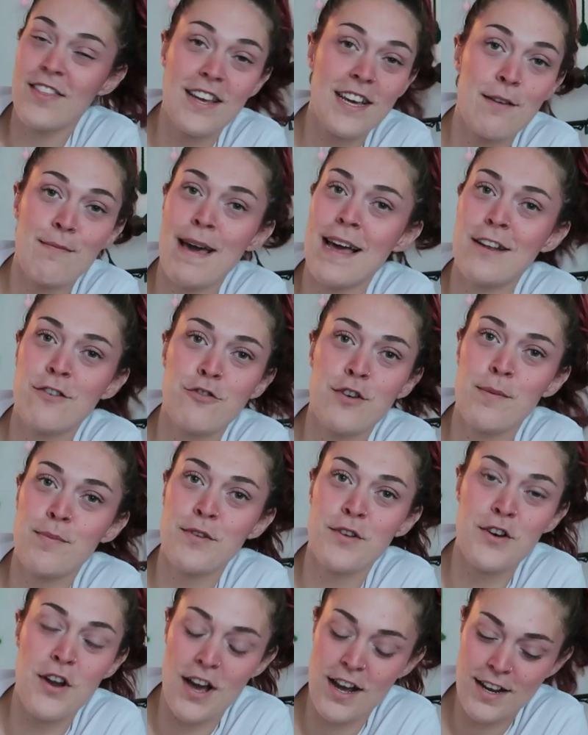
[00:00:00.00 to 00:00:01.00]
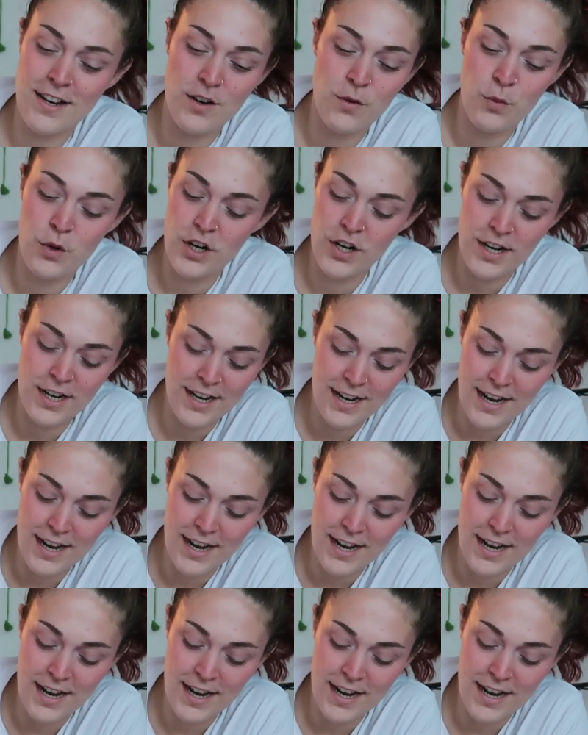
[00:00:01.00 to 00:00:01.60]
The command strips are not gonna work.